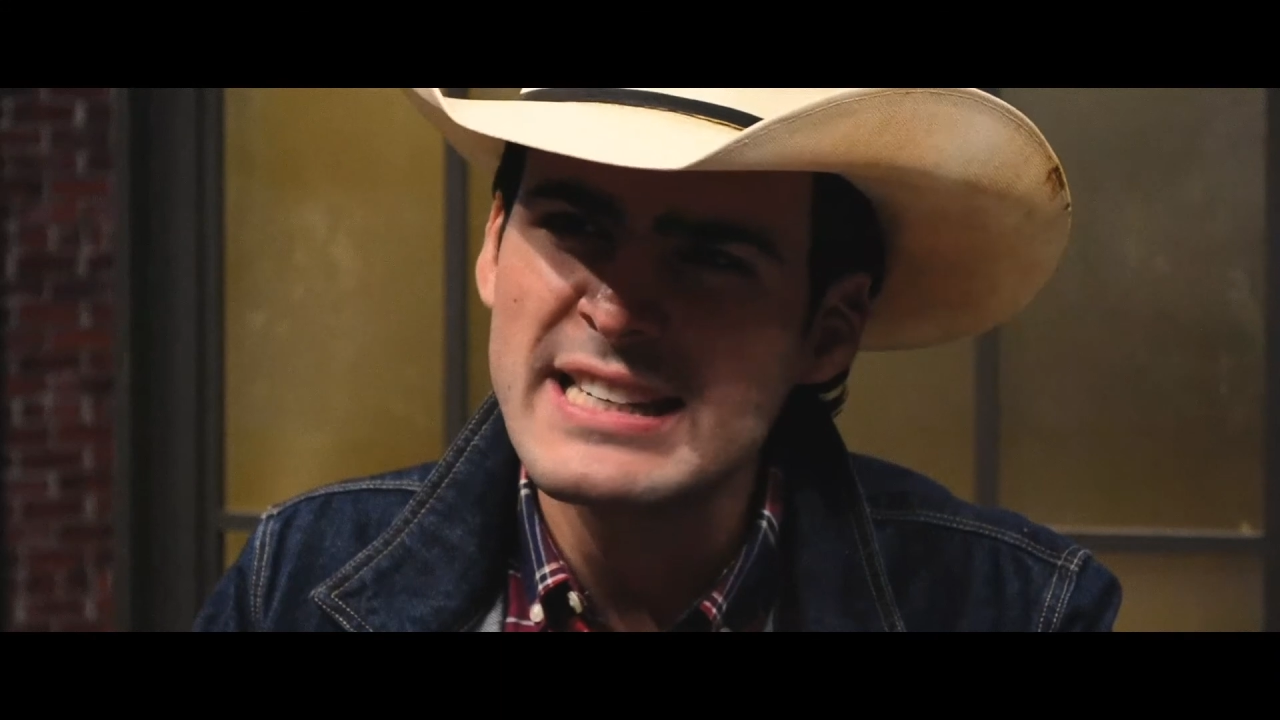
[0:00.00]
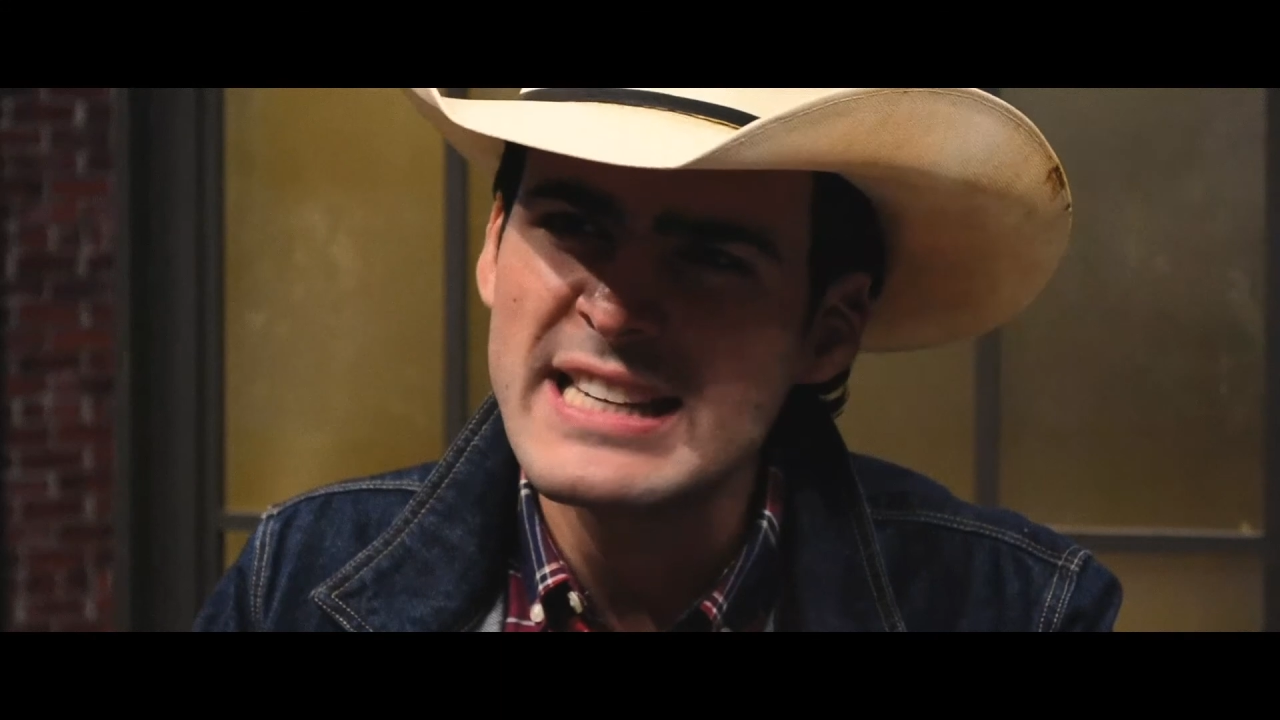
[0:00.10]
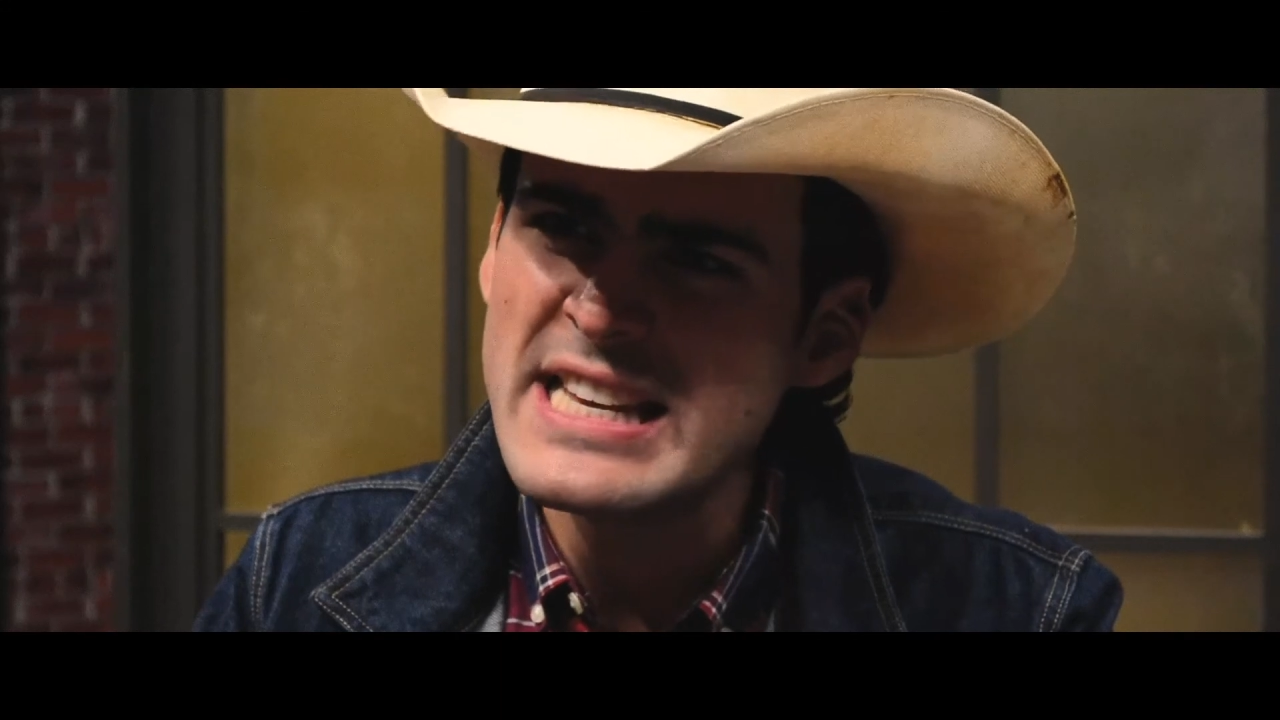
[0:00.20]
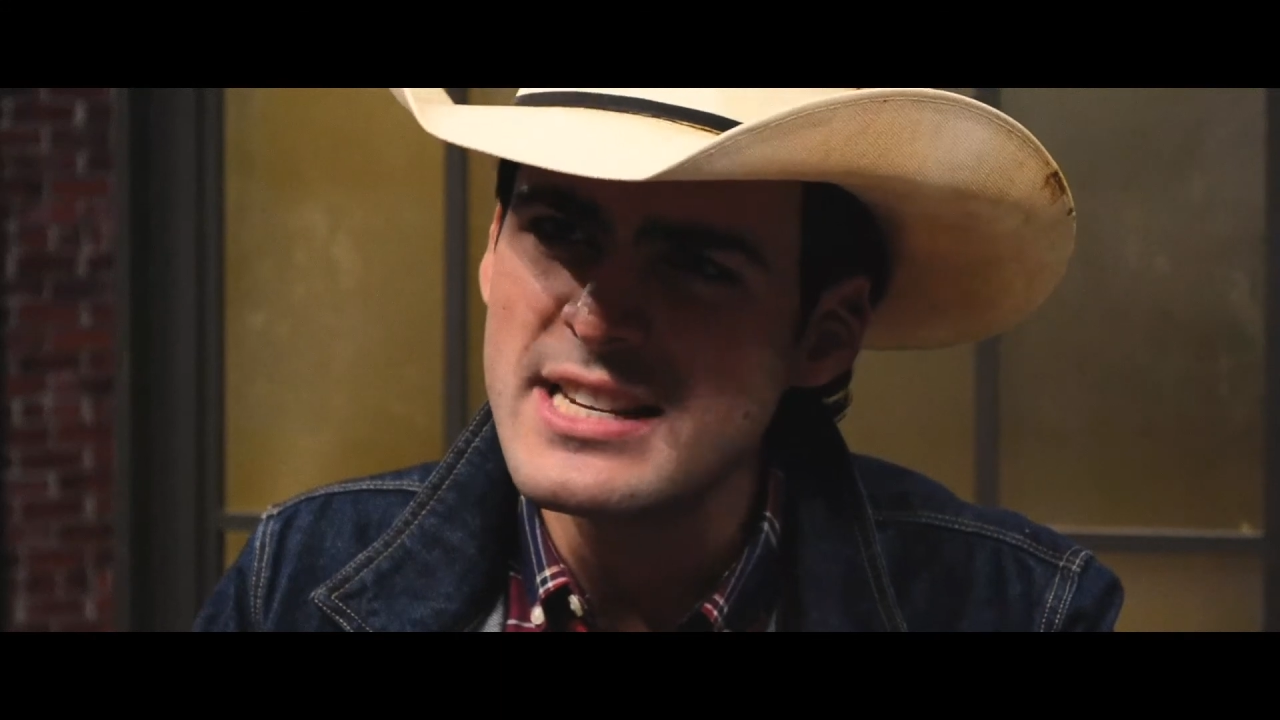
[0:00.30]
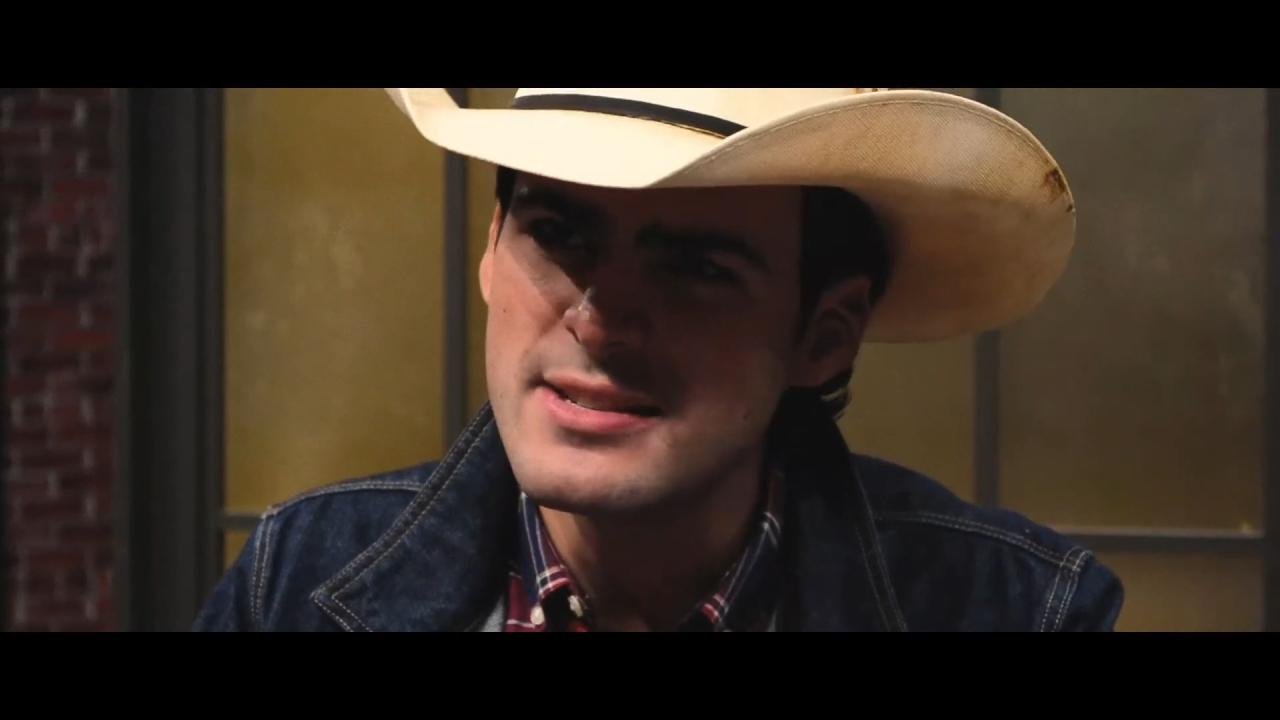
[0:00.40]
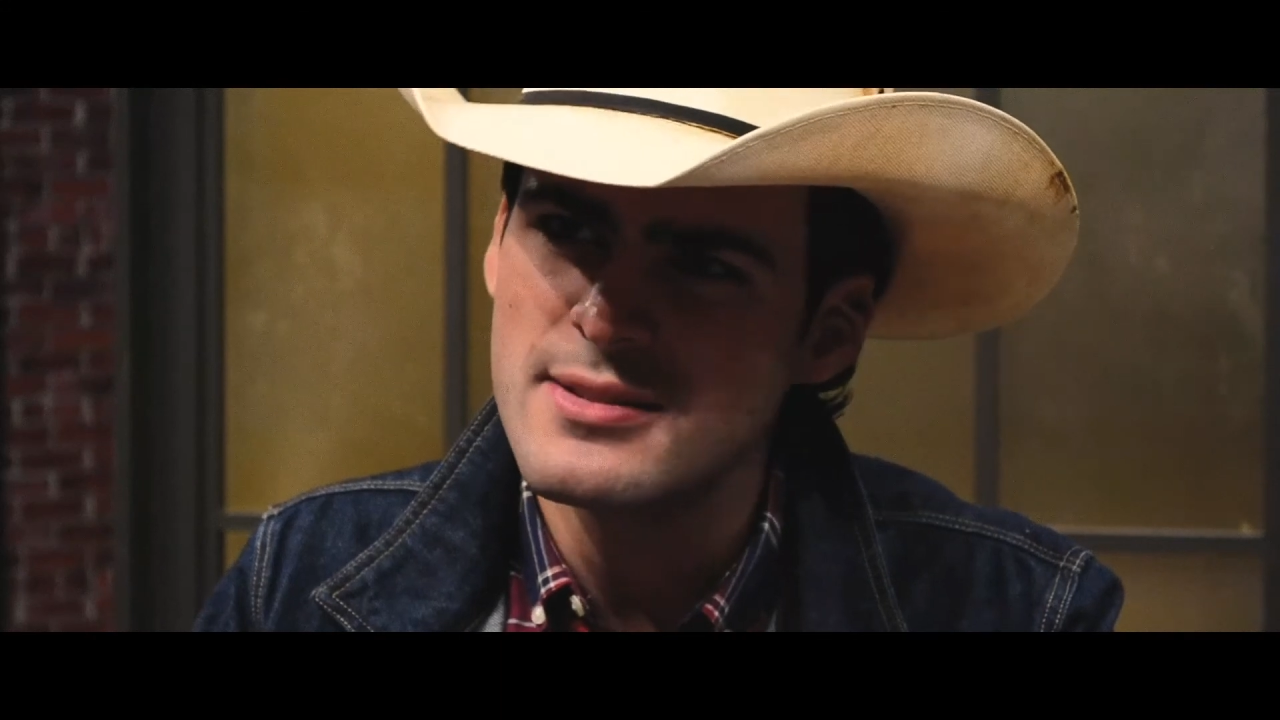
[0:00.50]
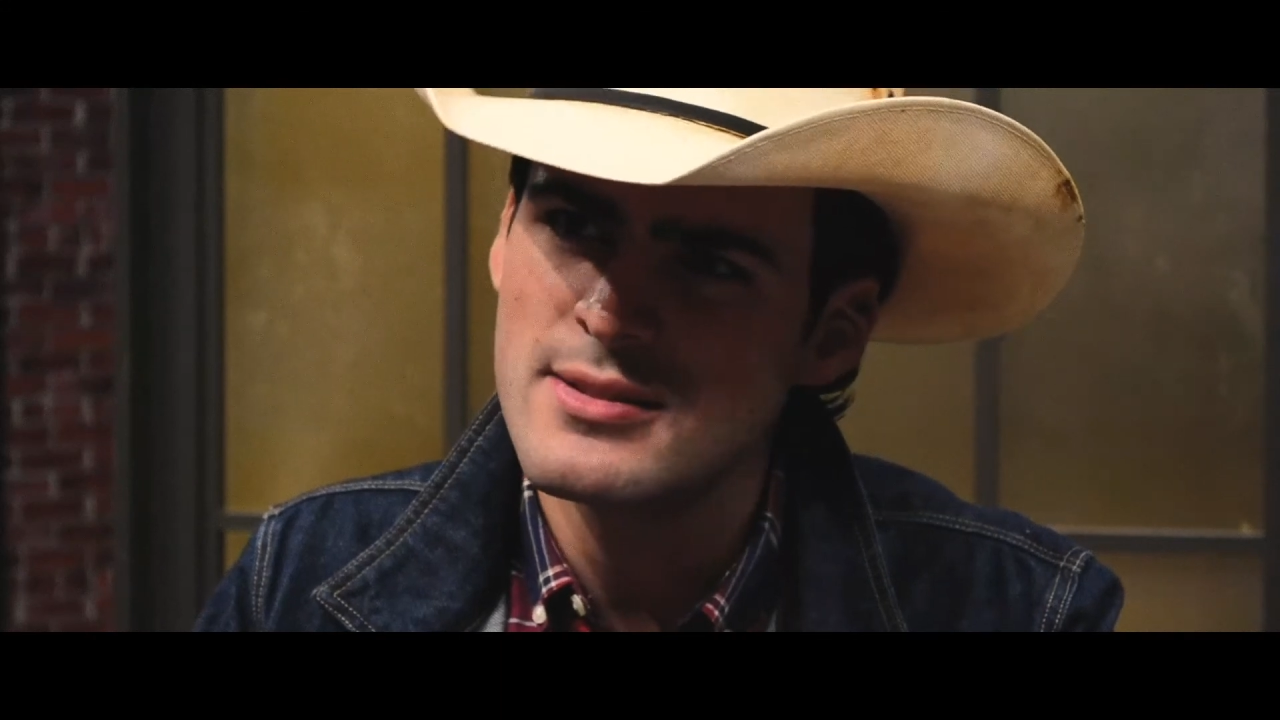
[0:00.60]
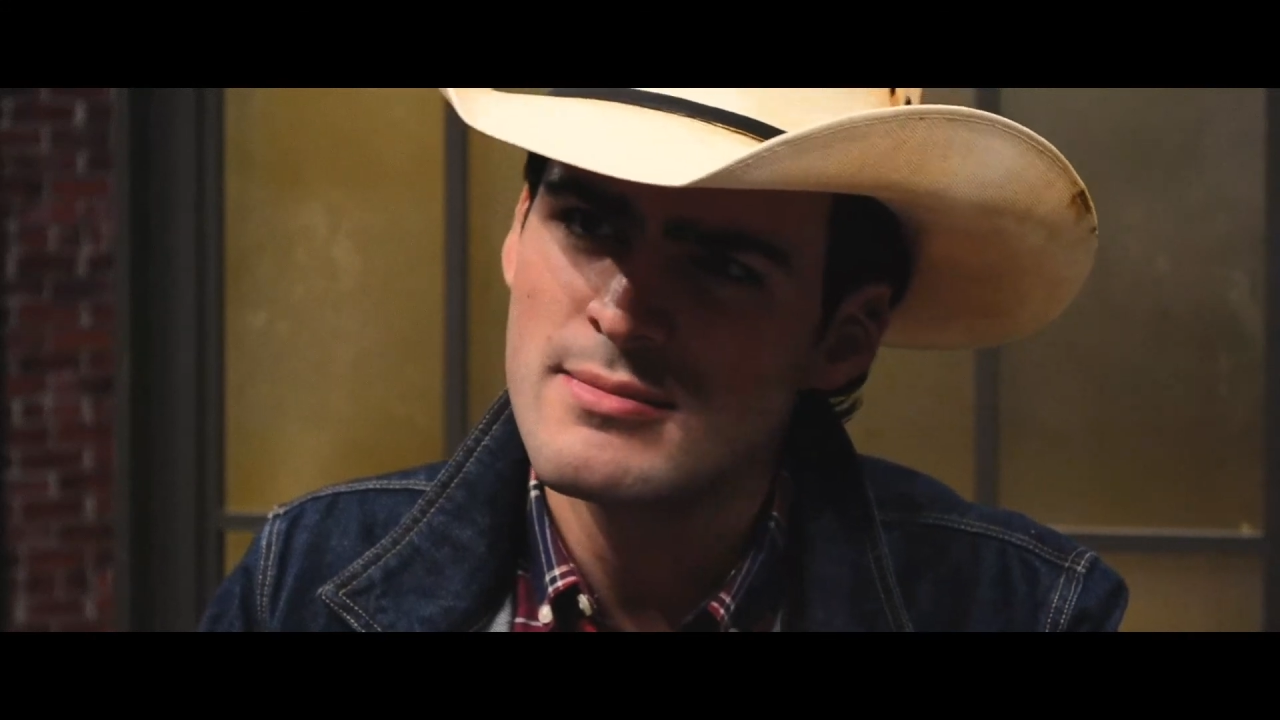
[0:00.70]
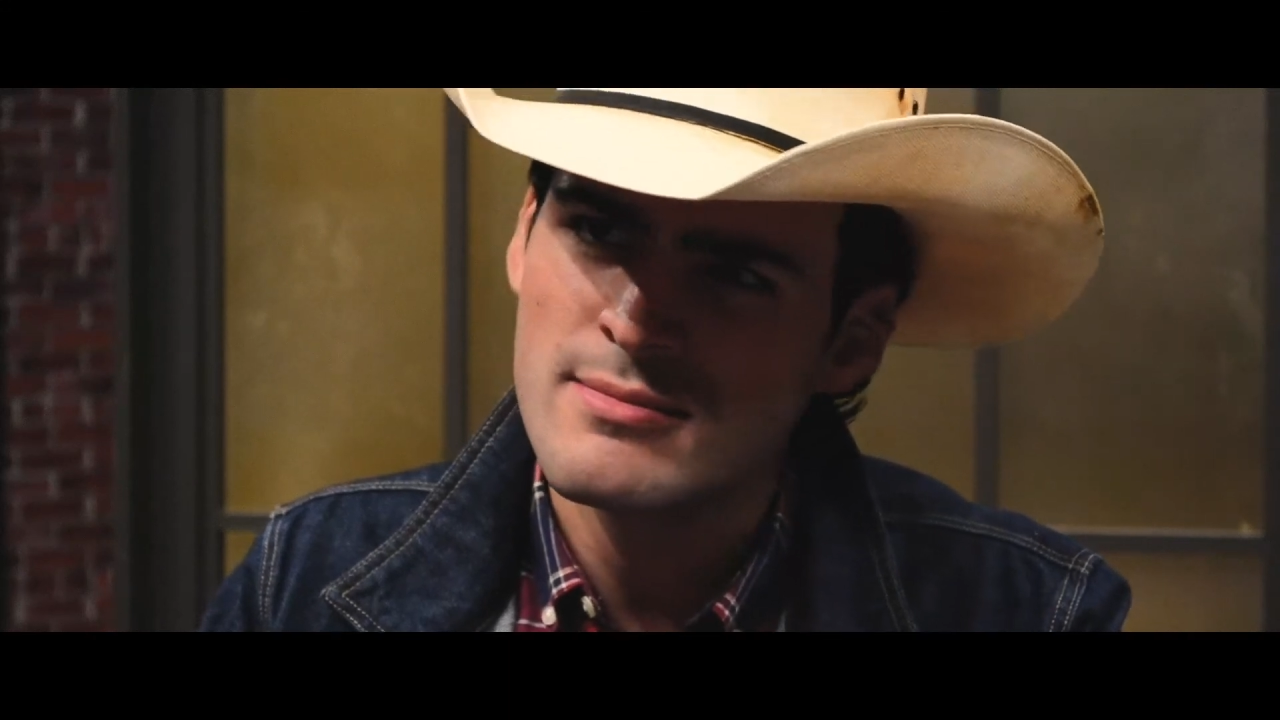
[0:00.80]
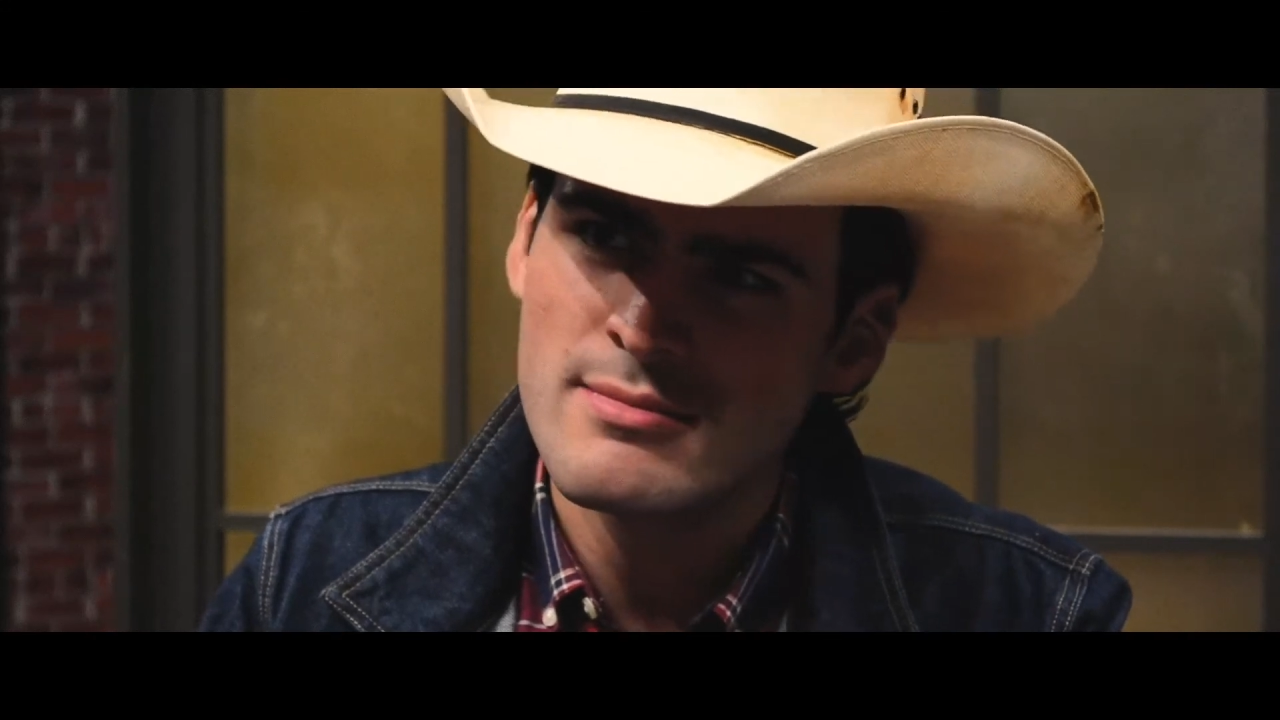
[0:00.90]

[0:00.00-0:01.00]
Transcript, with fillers: deeds.